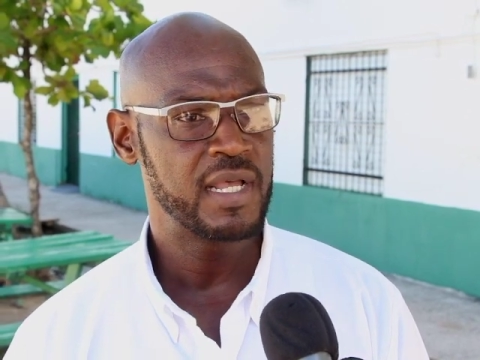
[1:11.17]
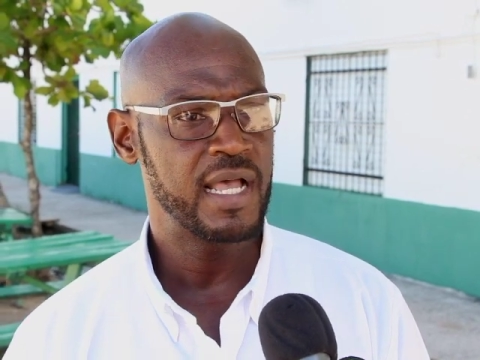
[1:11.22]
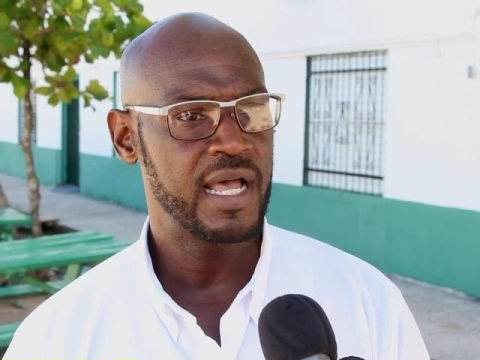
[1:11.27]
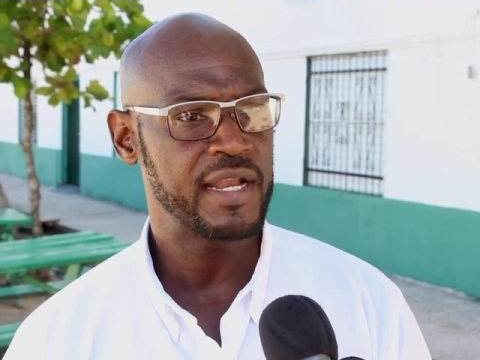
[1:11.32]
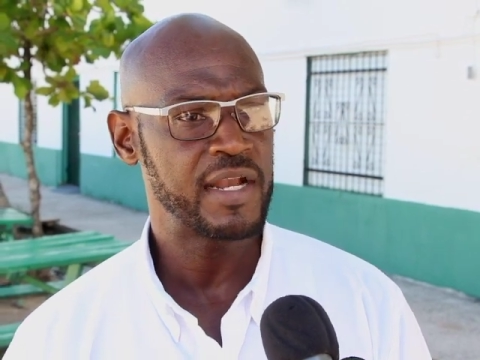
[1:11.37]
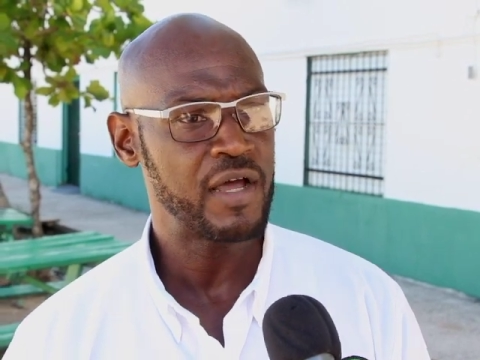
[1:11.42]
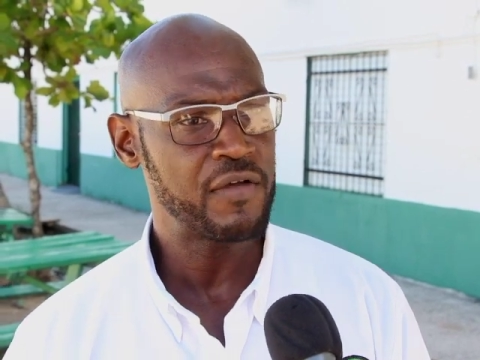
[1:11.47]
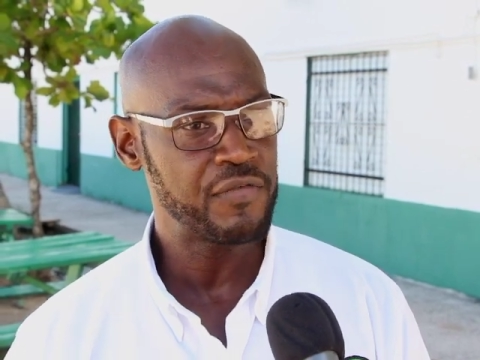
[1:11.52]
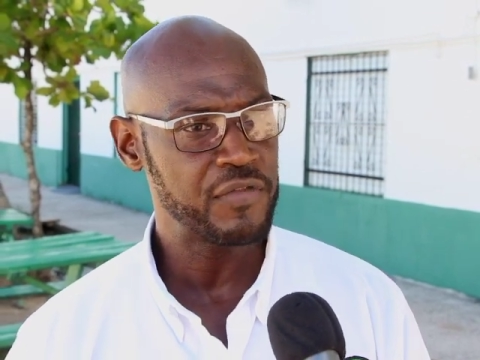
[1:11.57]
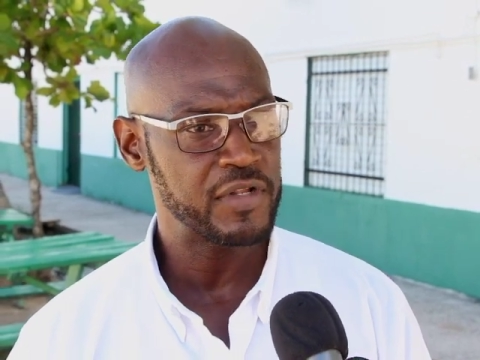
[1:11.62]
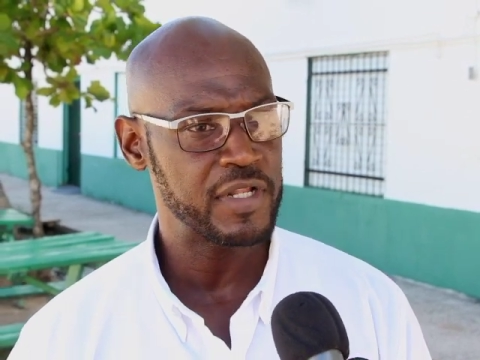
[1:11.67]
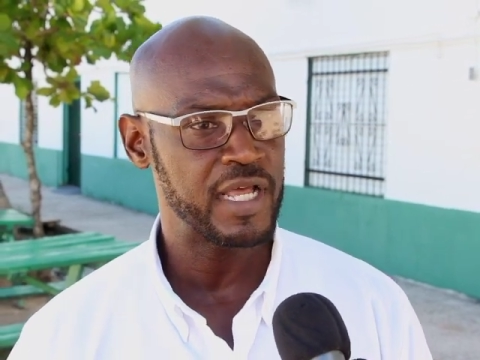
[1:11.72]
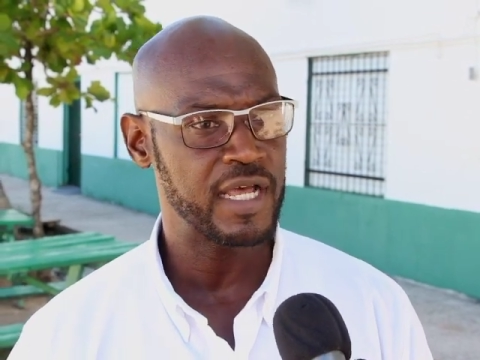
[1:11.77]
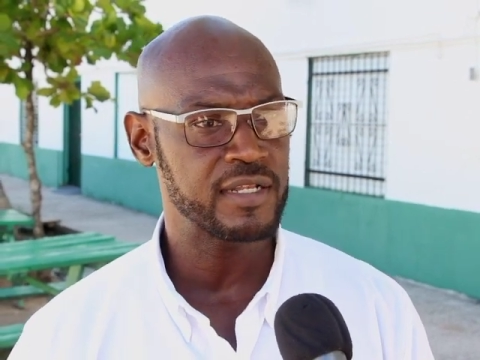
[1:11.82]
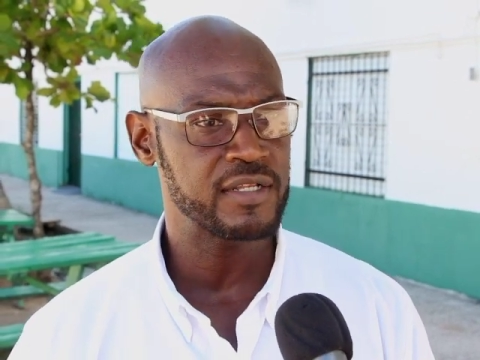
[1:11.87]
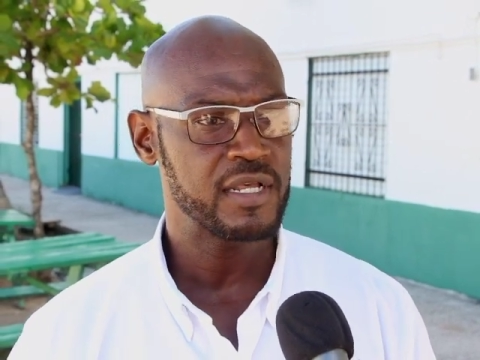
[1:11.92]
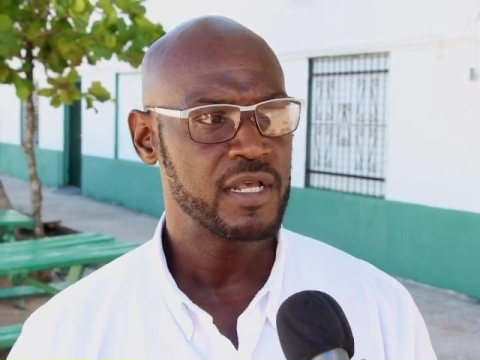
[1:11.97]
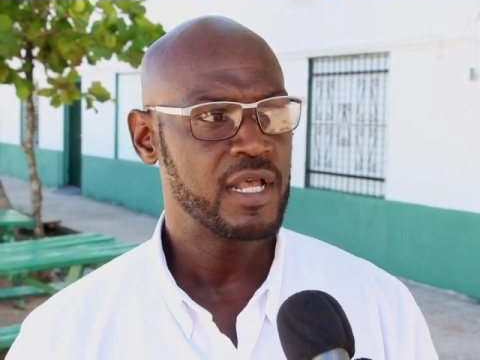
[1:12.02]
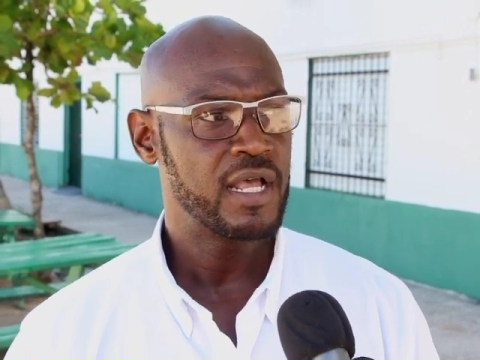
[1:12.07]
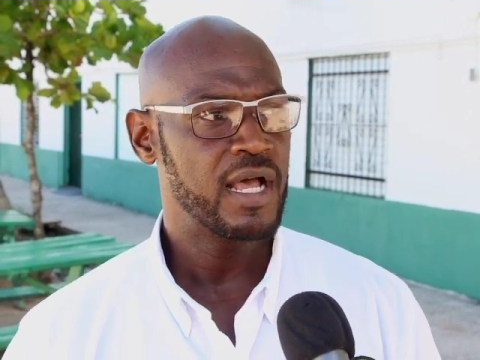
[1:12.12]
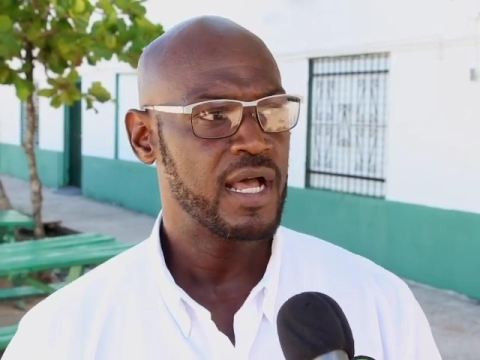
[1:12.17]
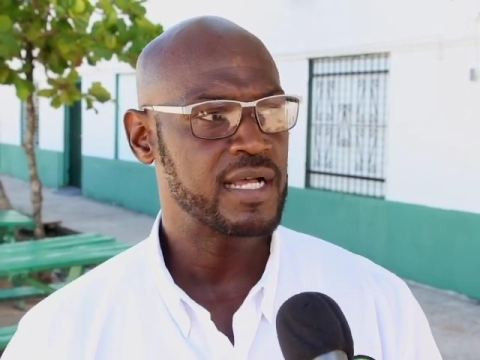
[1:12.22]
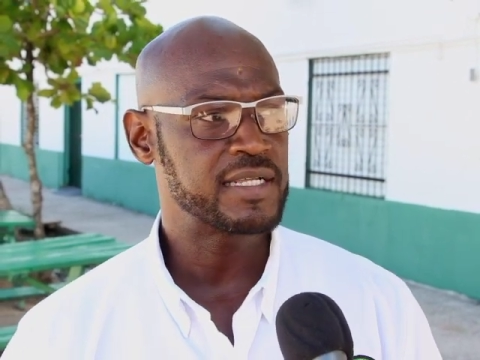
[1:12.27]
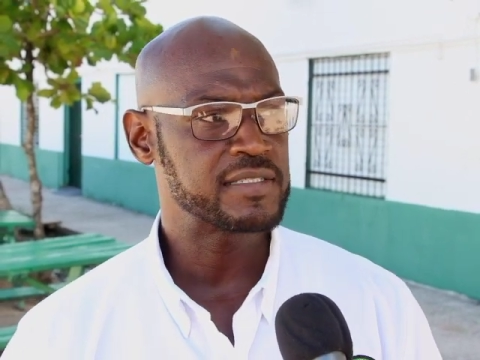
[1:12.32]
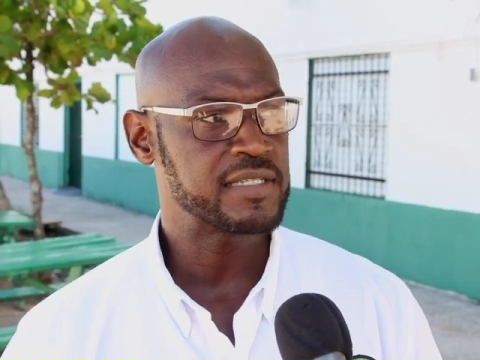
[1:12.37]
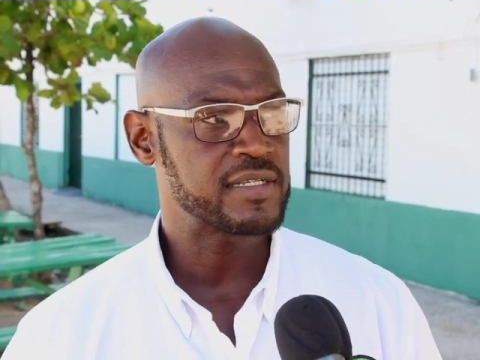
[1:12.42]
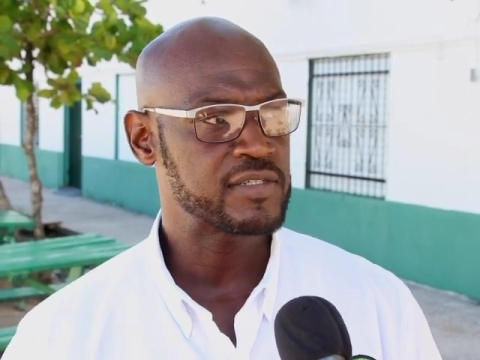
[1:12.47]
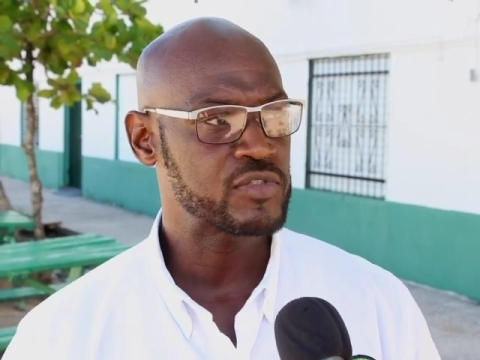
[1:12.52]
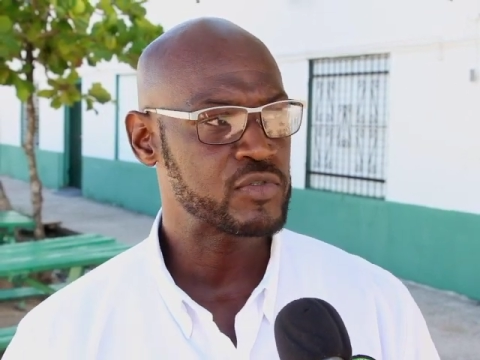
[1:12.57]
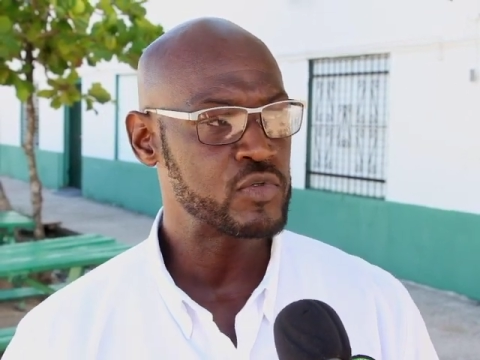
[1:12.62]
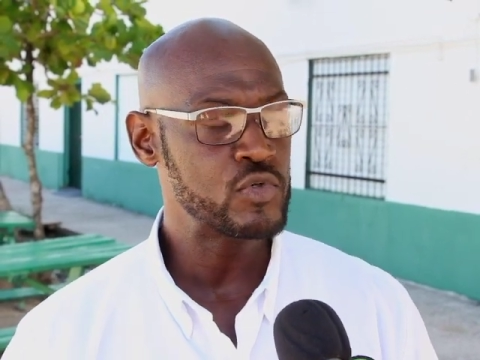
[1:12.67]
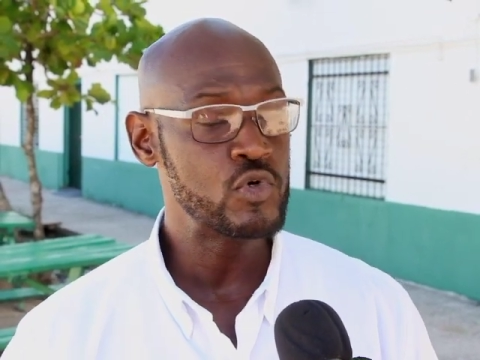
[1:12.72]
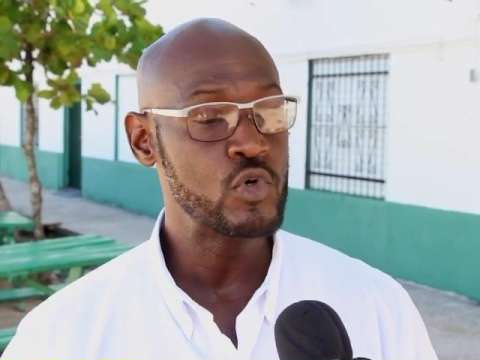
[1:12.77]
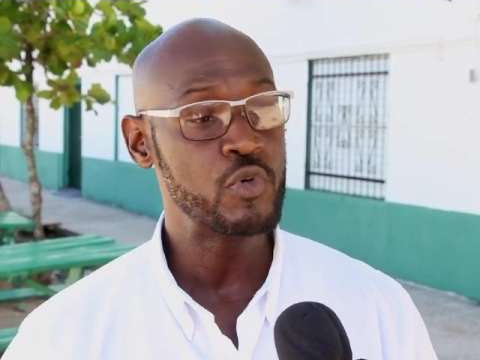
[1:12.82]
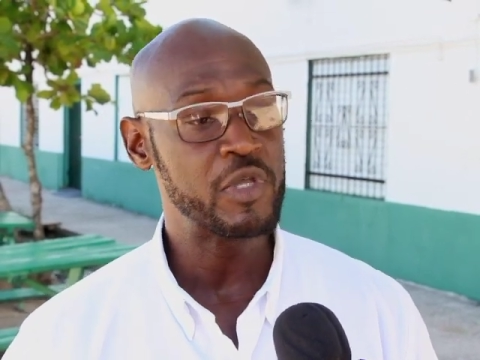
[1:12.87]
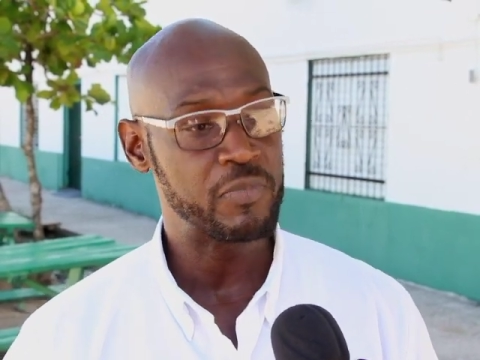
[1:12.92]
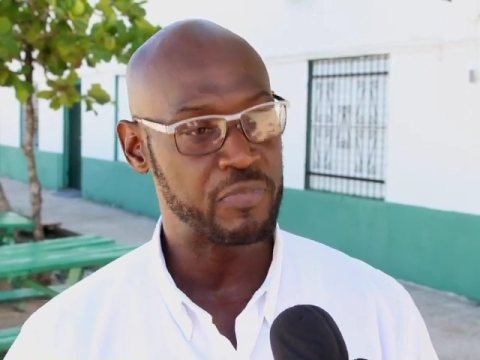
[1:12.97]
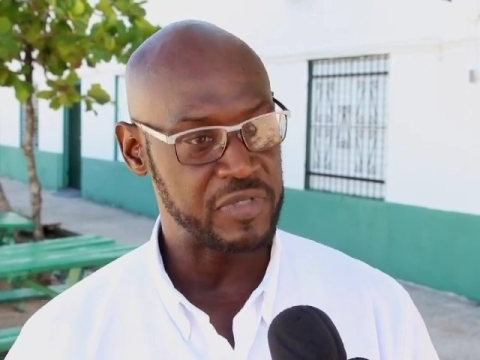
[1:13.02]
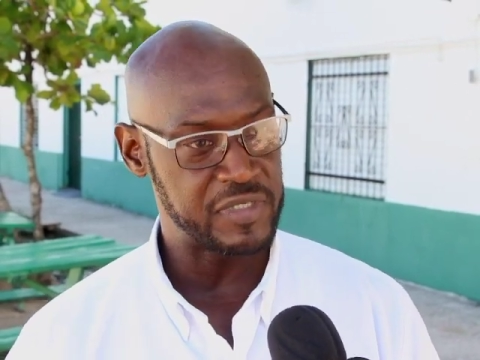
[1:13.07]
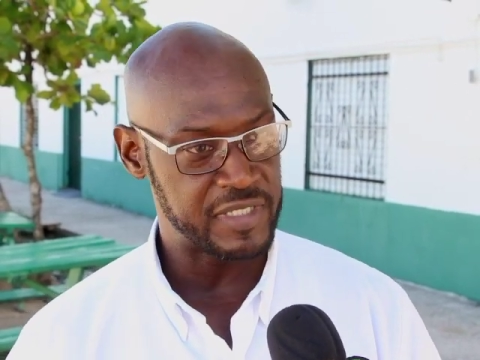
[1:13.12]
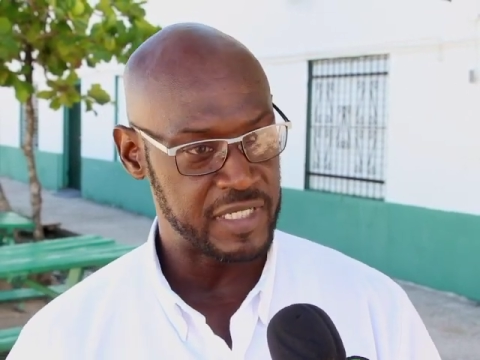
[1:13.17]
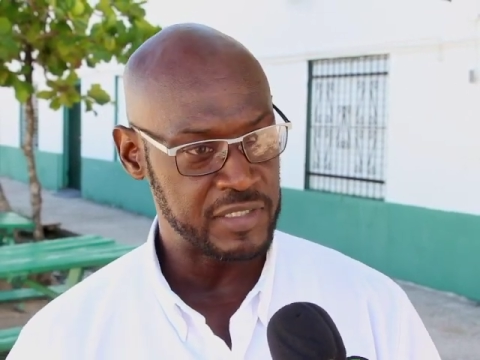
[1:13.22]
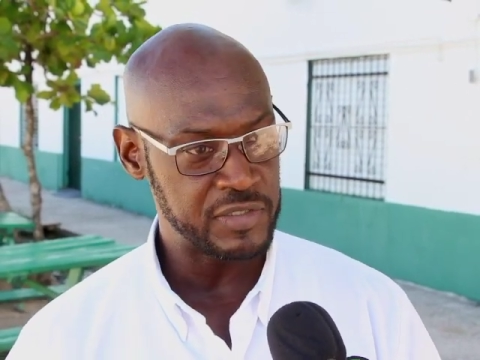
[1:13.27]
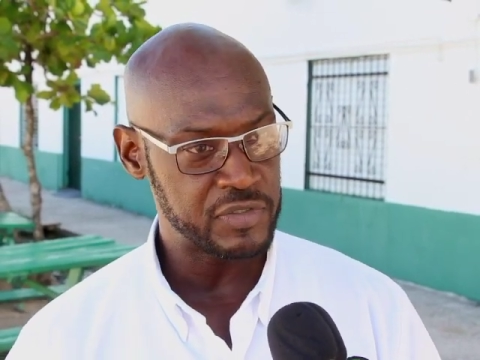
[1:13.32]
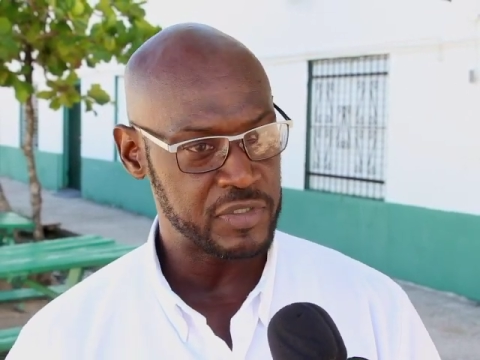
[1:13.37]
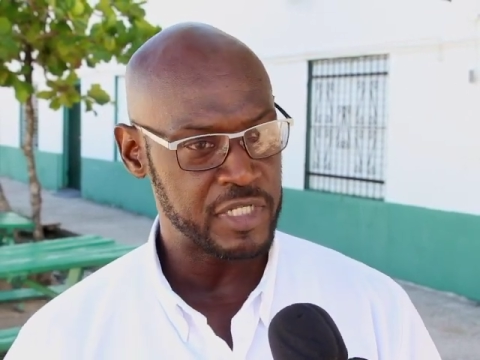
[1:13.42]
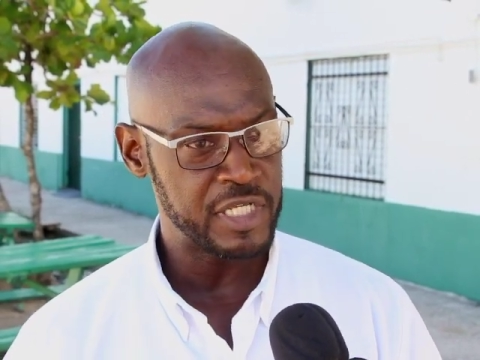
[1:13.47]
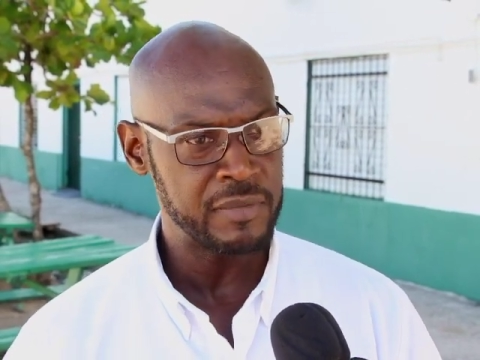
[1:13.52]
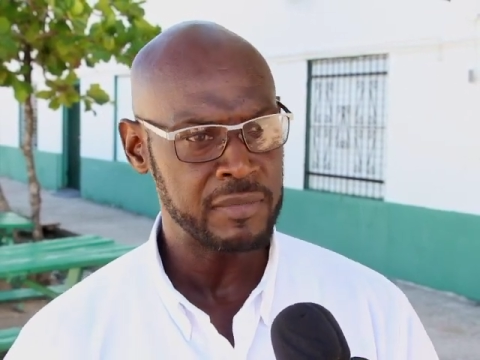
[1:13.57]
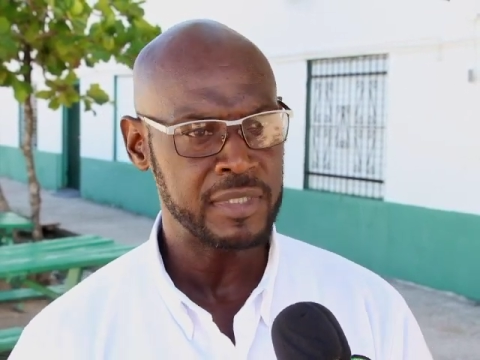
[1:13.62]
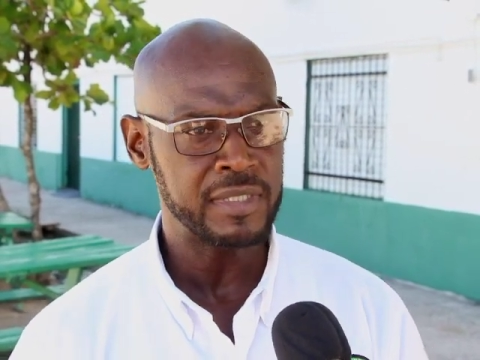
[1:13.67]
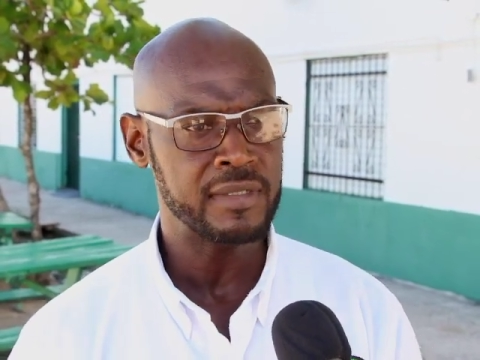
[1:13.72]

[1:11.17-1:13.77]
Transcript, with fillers: And after that, as a school, we present to them,